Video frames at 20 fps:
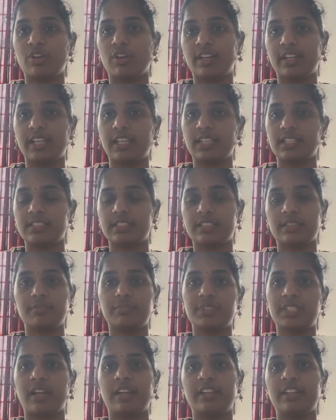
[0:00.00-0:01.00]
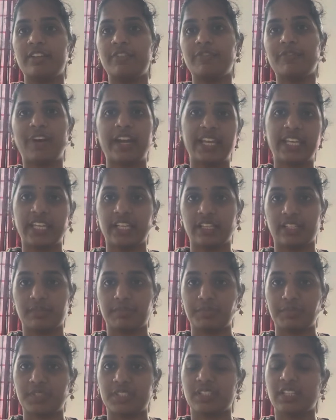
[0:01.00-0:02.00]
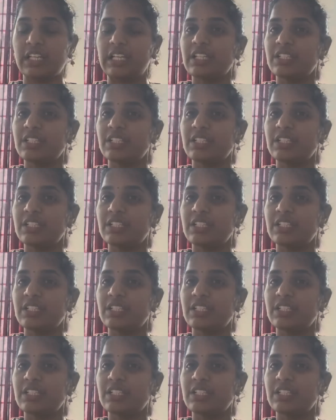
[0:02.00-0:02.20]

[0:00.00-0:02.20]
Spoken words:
organisms under 5 kingdoms.